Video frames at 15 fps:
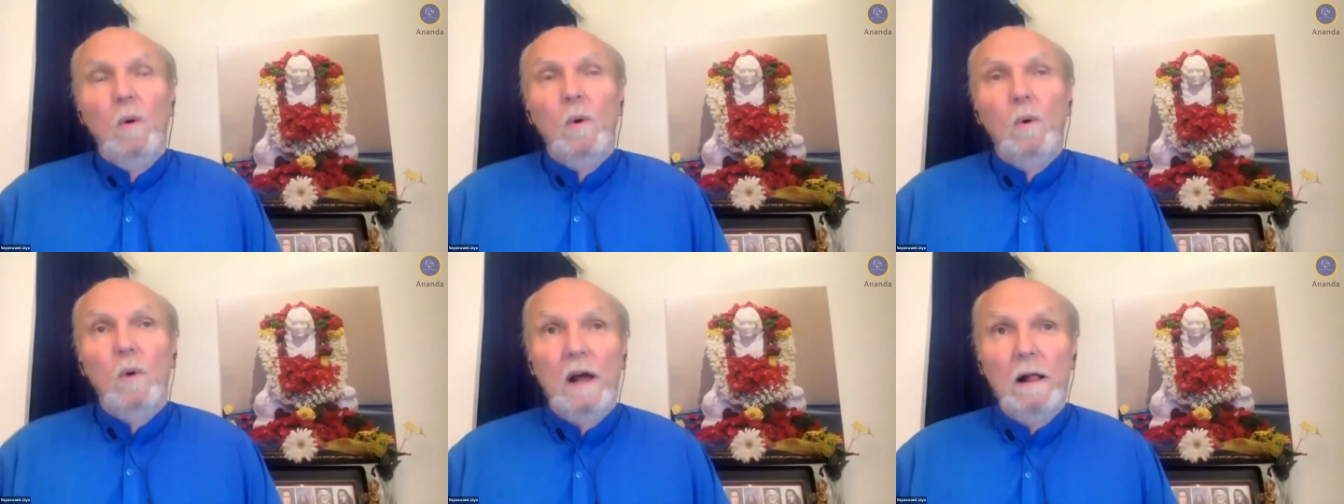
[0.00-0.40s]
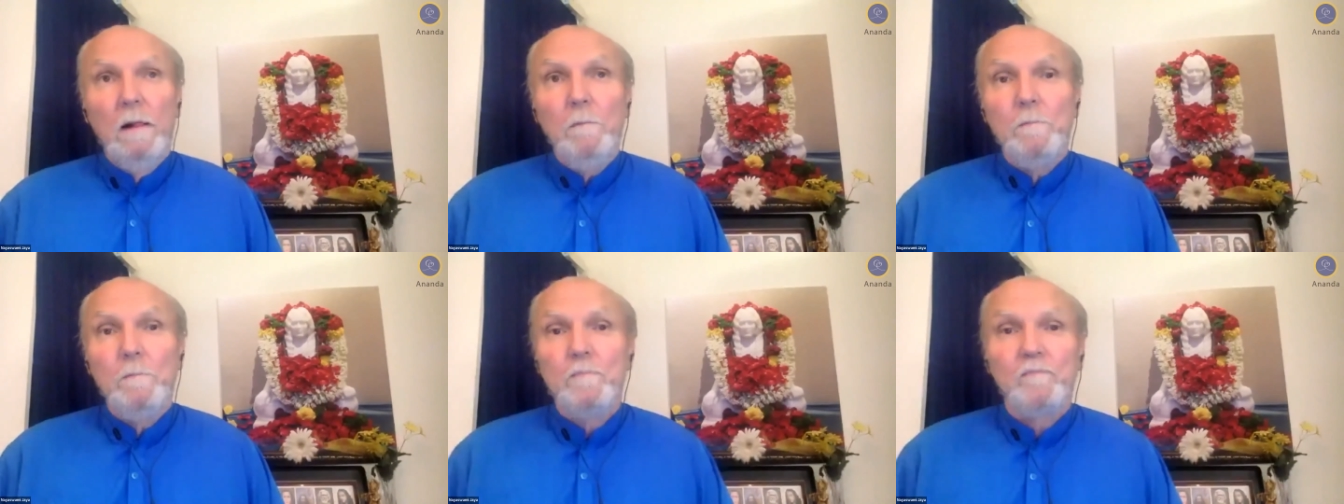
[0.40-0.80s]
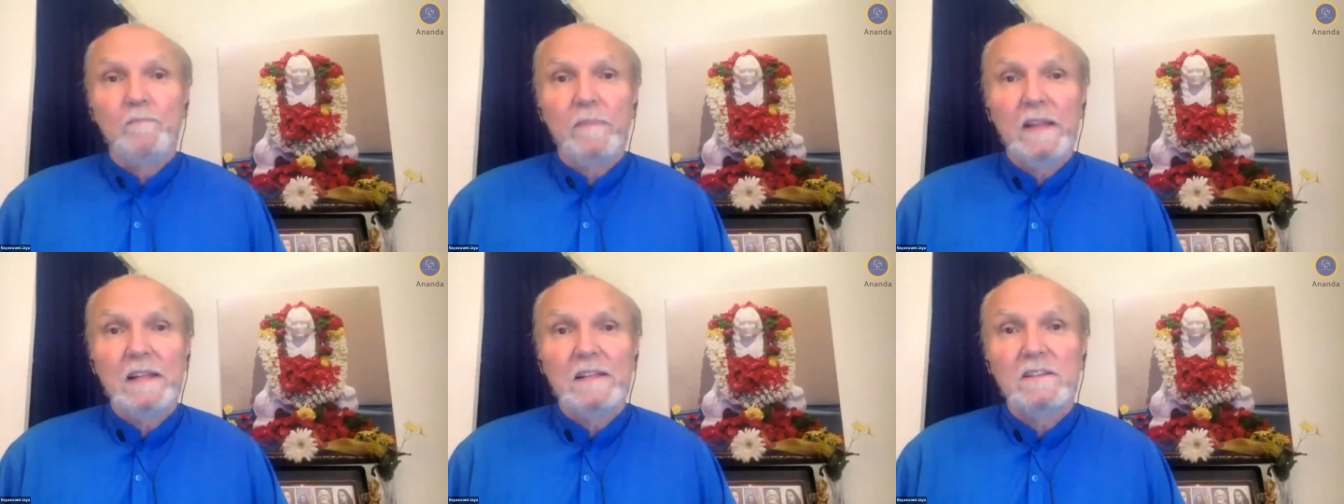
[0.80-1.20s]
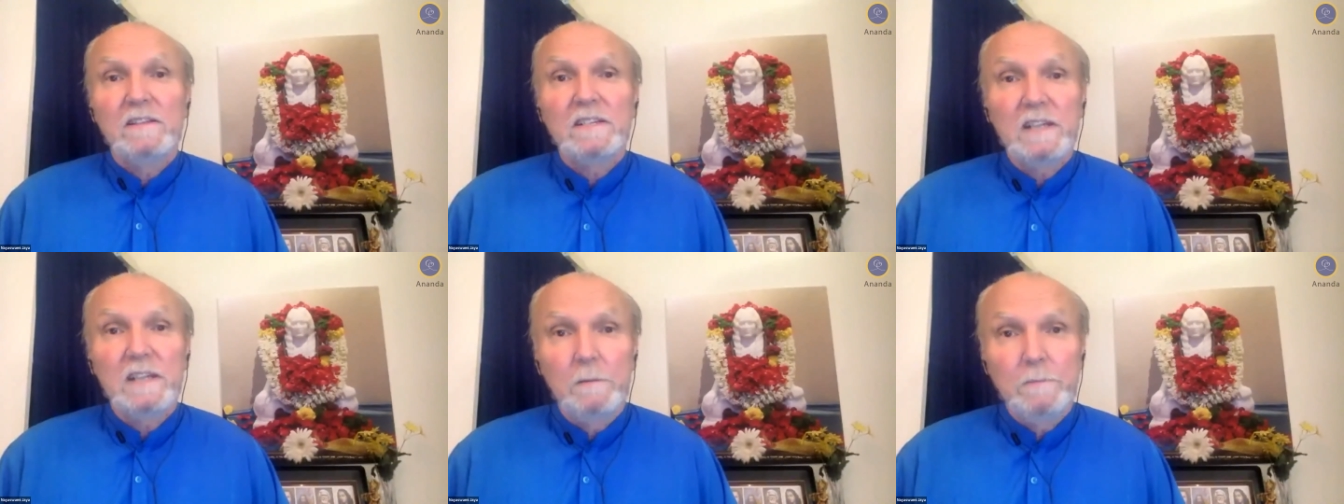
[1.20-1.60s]
Well, to
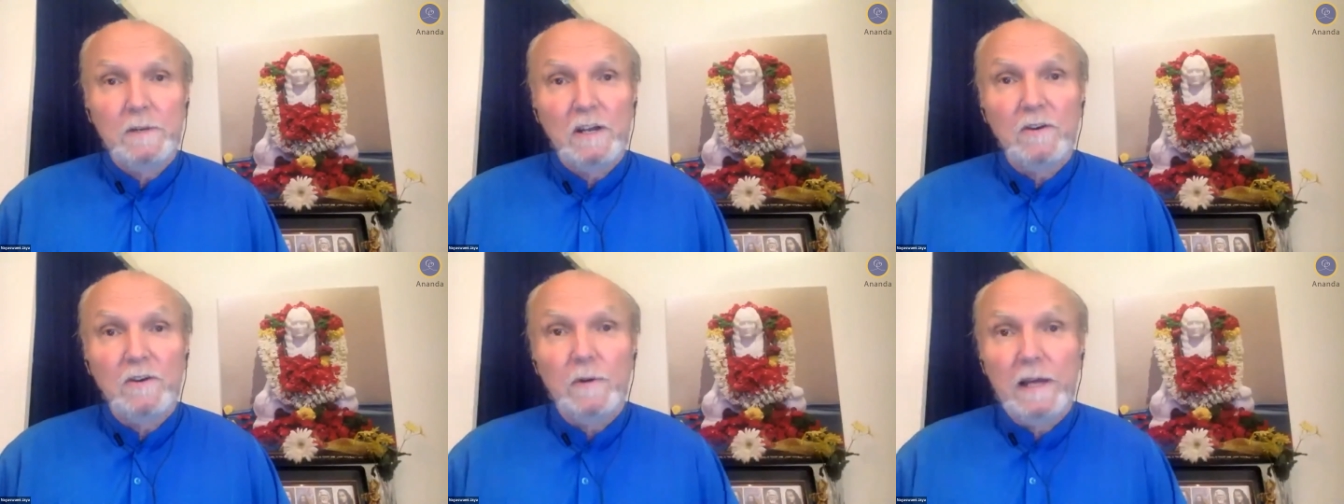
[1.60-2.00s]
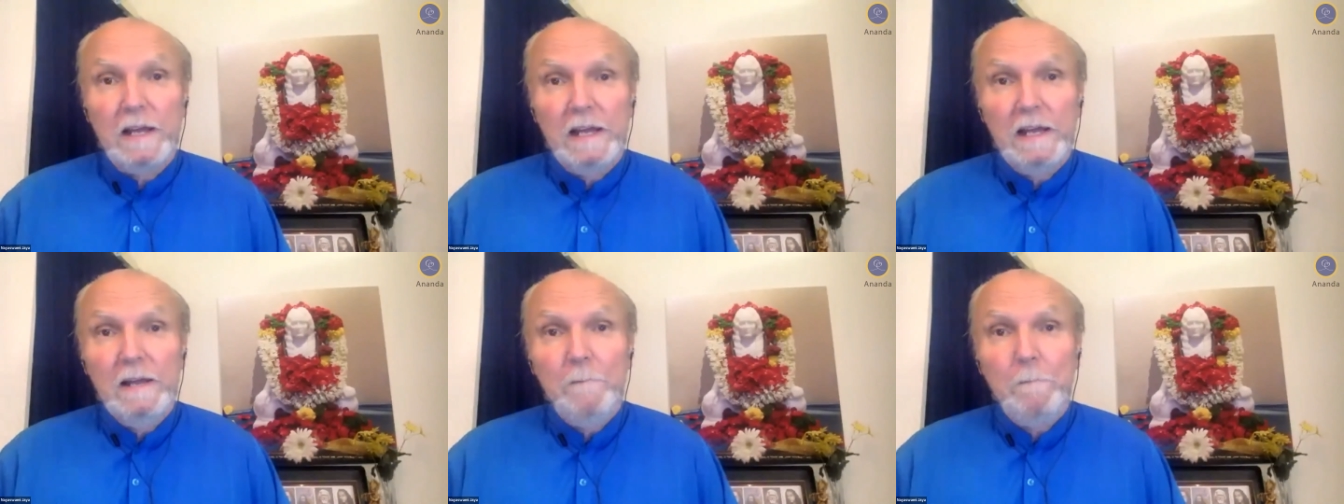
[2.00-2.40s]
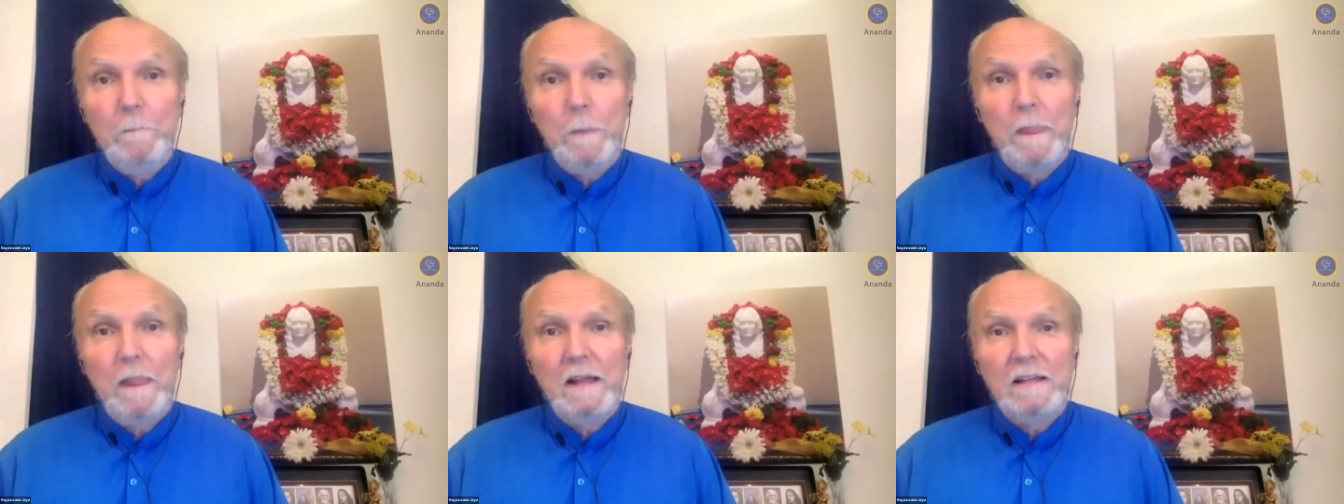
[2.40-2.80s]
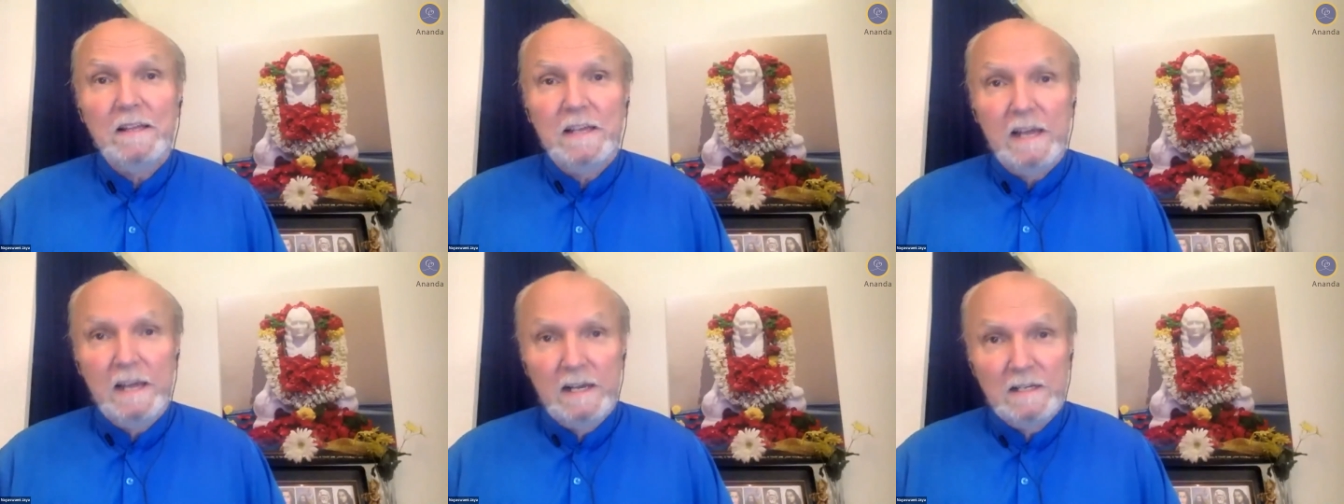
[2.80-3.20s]
some degree,
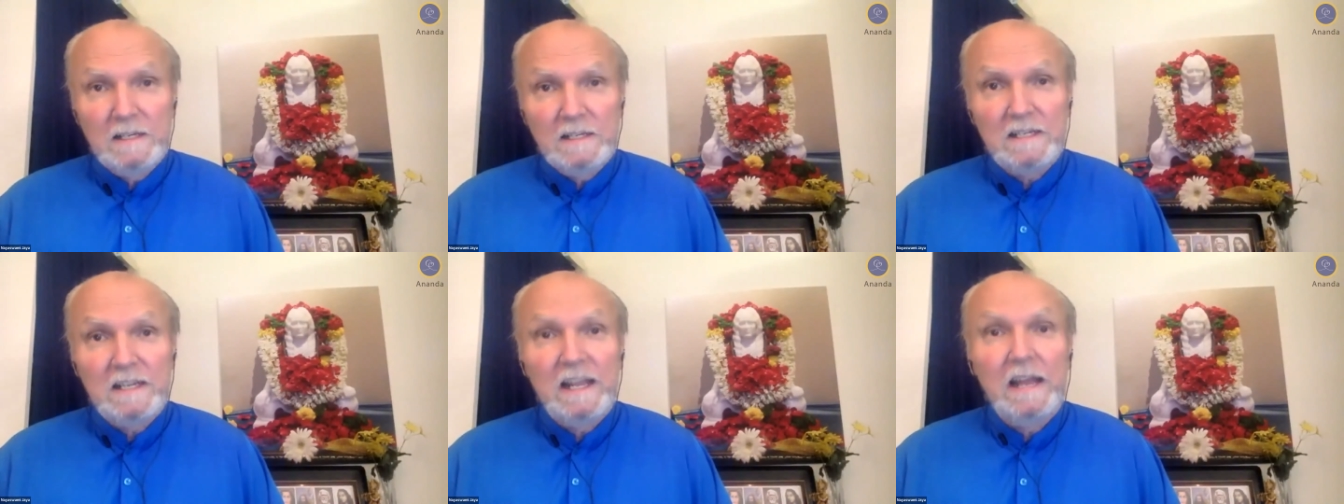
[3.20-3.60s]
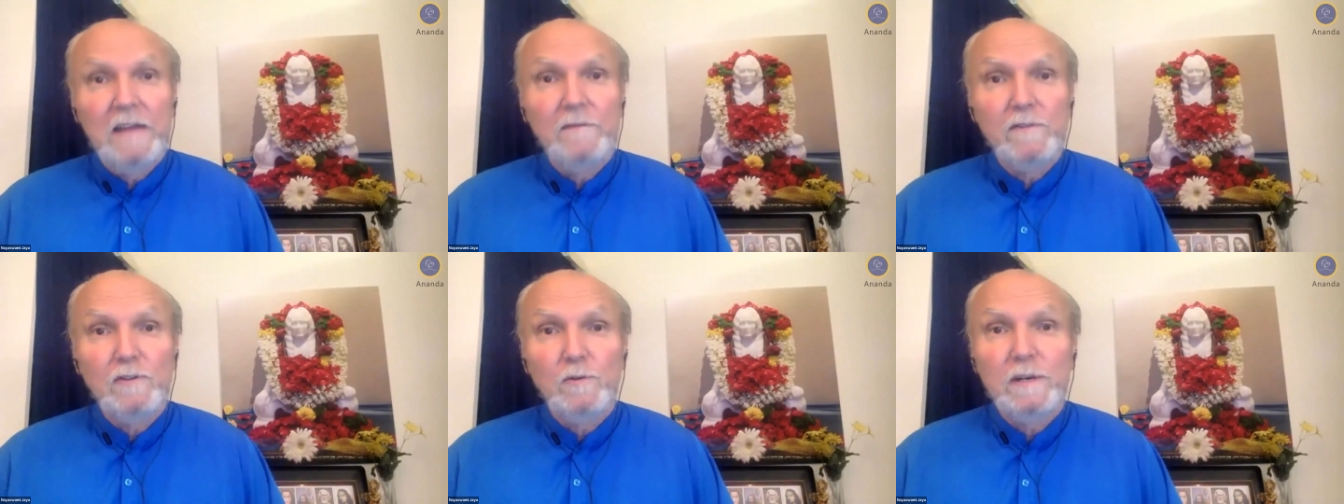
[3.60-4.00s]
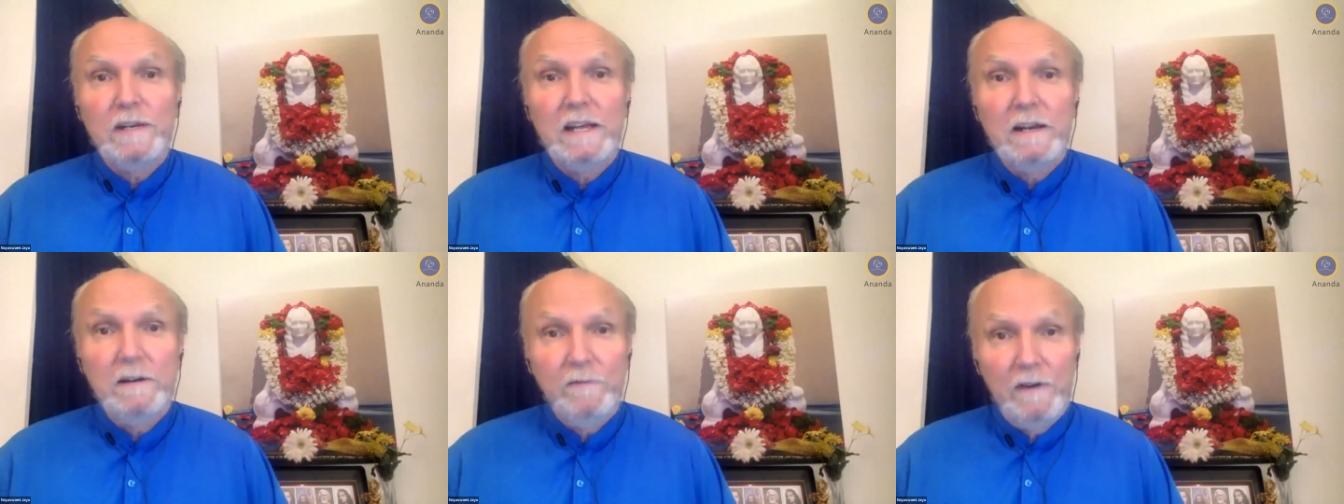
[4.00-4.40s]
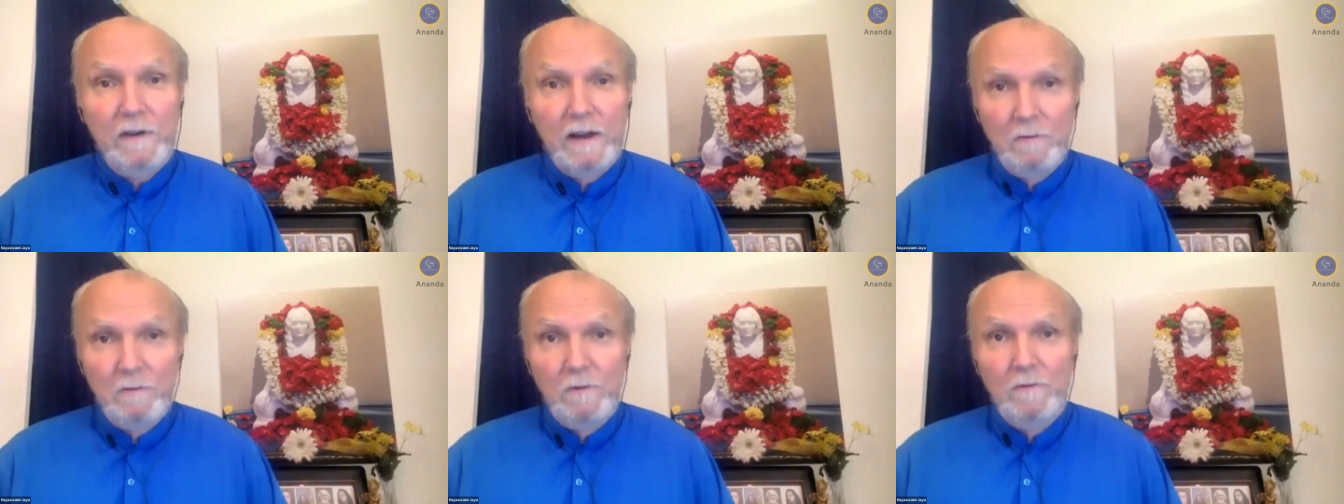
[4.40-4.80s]
yes, if you
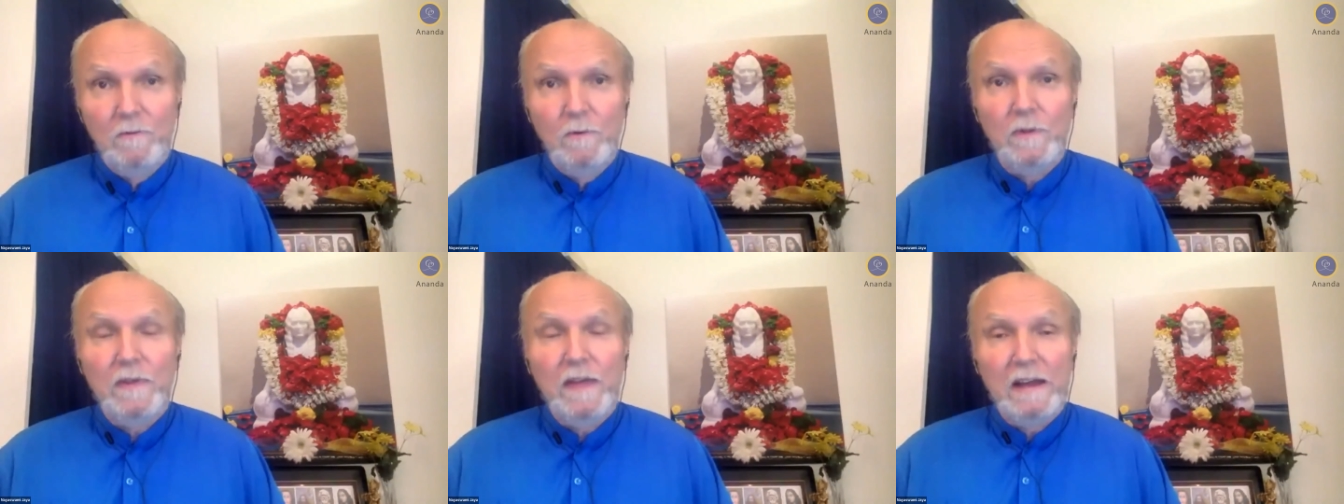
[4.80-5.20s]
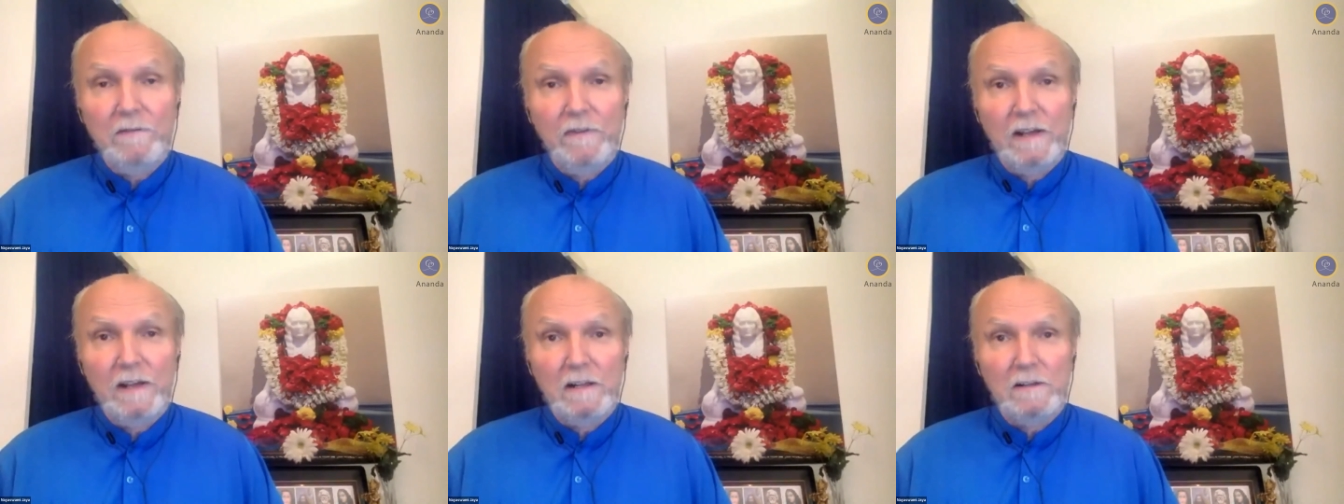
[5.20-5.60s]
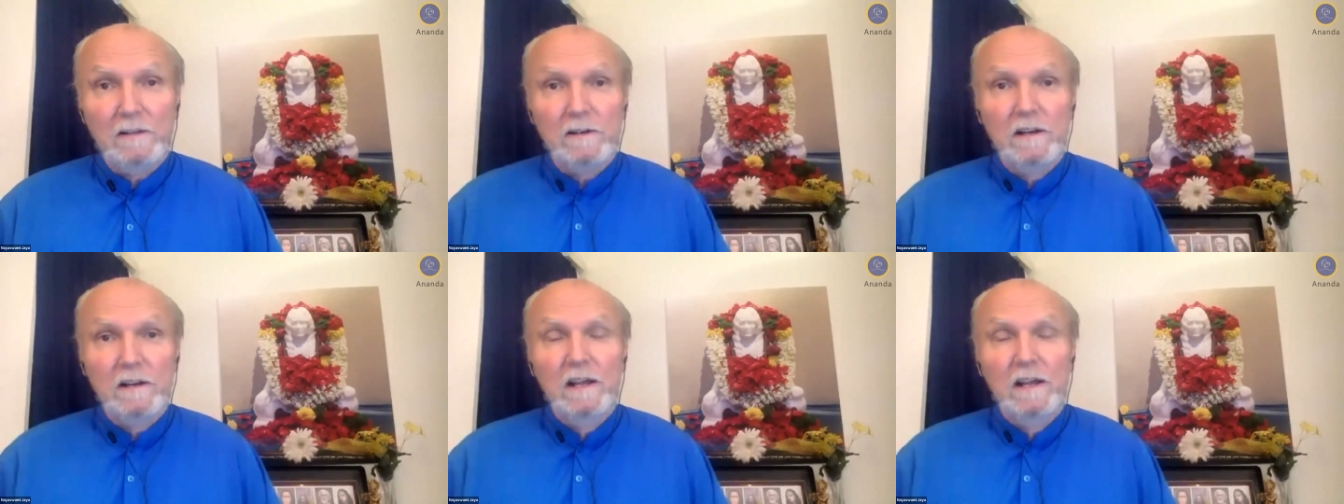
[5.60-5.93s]
identify with that failure.